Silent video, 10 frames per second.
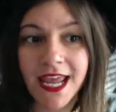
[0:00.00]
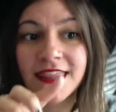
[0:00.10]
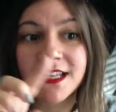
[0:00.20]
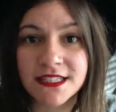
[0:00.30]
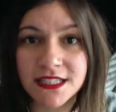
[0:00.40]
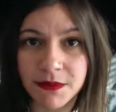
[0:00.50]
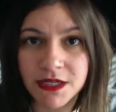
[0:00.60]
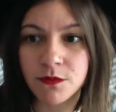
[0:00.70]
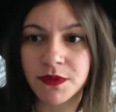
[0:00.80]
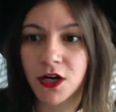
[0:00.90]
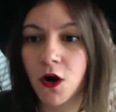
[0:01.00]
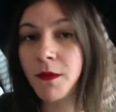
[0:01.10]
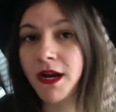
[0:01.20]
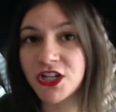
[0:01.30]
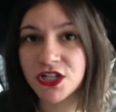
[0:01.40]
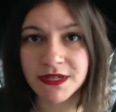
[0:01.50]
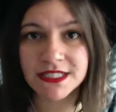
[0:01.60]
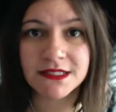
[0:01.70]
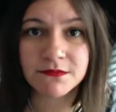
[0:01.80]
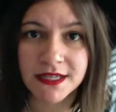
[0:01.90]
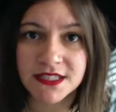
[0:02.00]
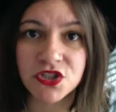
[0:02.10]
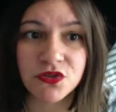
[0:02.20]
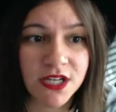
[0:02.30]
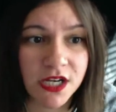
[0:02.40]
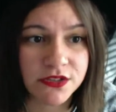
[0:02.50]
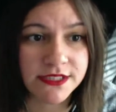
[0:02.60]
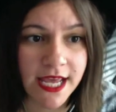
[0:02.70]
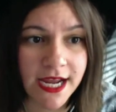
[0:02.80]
And then somebody will be like, oh my gosh, I meant to message you the other day.